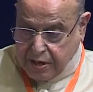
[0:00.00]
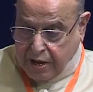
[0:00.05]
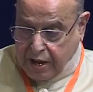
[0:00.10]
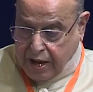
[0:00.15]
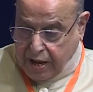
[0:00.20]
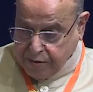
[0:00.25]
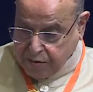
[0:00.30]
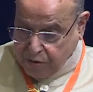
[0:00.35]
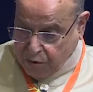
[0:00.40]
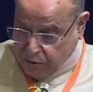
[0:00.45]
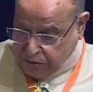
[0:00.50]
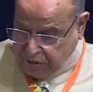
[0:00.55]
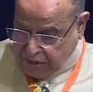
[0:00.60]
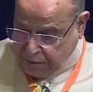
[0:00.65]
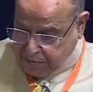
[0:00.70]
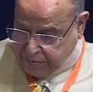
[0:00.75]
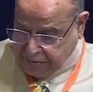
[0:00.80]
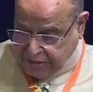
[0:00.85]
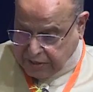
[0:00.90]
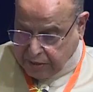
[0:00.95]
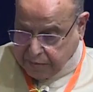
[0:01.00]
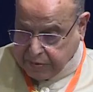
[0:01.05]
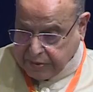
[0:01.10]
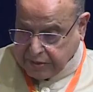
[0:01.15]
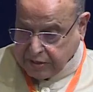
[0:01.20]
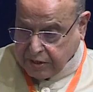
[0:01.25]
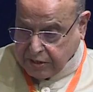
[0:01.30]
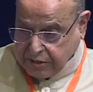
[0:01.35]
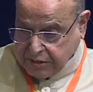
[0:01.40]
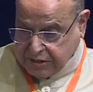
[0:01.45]
I have known Dharmendra
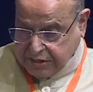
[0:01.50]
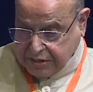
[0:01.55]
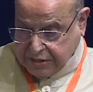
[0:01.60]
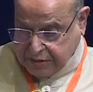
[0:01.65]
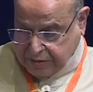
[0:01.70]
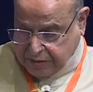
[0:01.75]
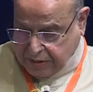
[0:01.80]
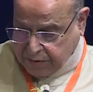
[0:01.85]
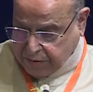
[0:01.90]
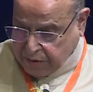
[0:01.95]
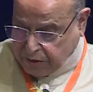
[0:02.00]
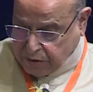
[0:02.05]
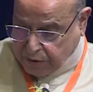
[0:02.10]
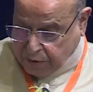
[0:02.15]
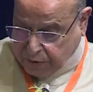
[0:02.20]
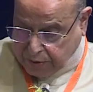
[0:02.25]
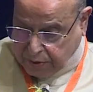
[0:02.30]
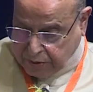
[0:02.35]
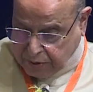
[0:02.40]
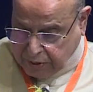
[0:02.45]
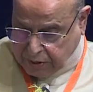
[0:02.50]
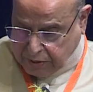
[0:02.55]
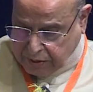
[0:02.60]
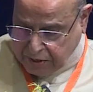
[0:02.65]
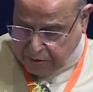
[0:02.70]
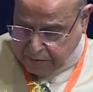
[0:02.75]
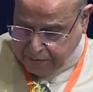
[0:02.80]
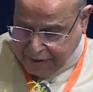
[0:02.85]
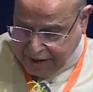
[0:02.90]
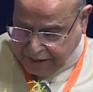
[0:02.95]
Pradhan Ji, I will
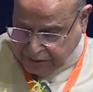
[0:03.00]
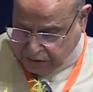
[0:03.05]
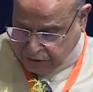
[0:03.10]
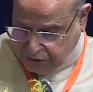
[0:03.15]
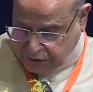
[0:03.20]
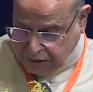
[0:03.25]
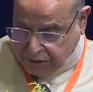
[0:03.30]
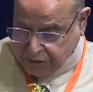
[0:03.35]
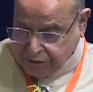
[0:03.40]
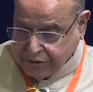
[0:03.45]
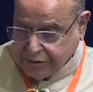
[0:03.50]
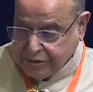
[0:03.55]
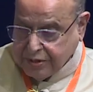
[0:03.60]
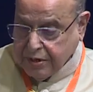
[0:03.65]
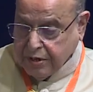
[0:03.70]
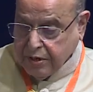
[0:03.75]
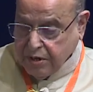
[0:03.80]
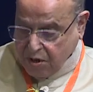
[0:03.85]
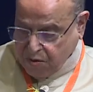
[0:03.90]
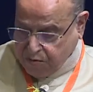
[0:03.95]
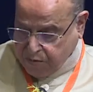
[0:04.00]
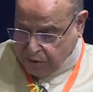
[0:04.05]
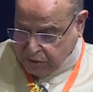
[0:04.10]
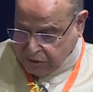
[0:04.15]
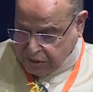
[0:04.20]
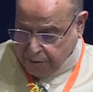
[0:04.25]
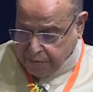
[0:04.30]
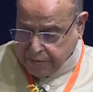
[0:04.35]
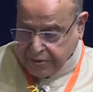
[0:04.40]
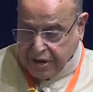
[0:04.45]
return back to this, for
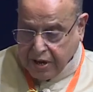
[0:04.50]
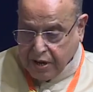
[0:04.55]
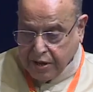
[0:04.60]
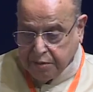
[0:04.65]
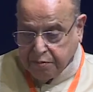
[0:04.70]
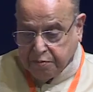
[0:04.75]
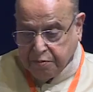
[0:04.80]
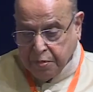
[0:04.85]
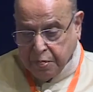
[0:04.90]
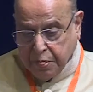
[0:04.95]
some time.